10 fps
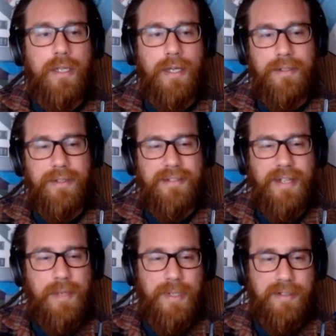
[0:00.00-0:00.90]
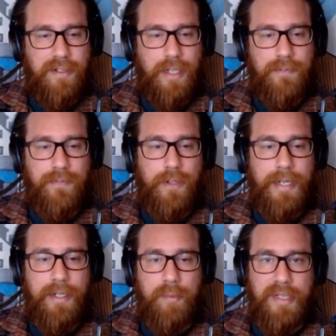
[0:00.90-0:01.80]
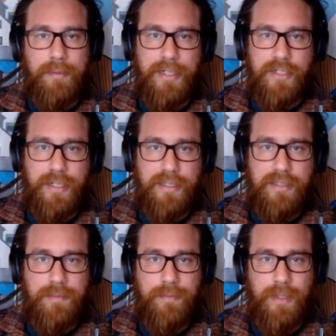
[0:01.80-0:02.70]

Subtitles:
And there's an 8-minute delay for ALB metrics.